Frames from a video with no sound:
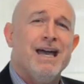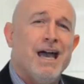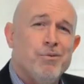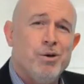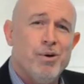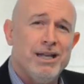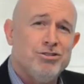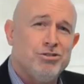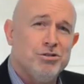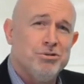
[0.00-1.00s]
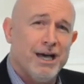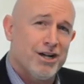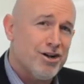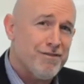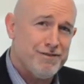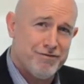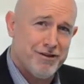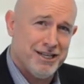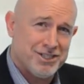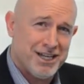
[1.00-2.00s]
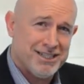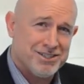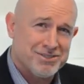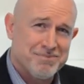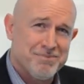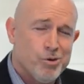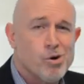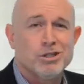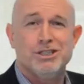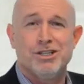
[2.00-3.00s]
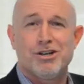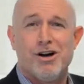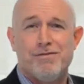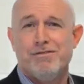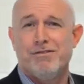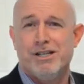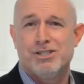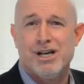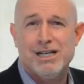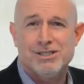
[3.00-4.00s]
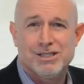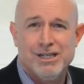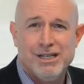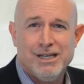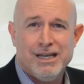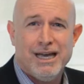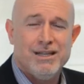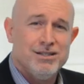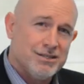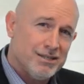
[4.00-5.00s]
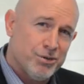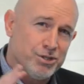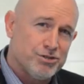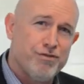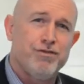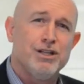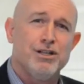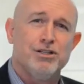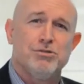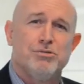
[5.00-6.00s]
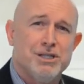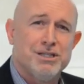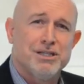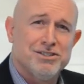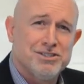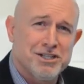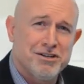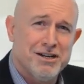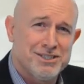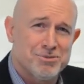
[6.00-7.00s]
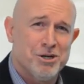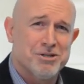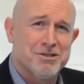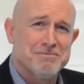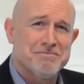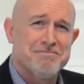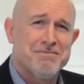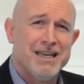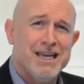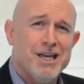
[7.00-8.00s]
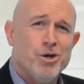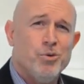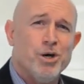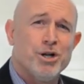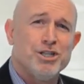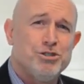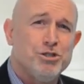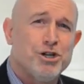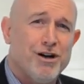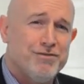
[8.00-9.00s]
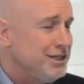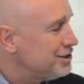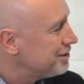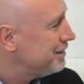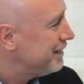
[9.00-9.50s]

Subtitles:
and we went to a coffee franchise. We walked into the coffee franchise, and it was filled with cigarette smoke. We ordered 2 coffees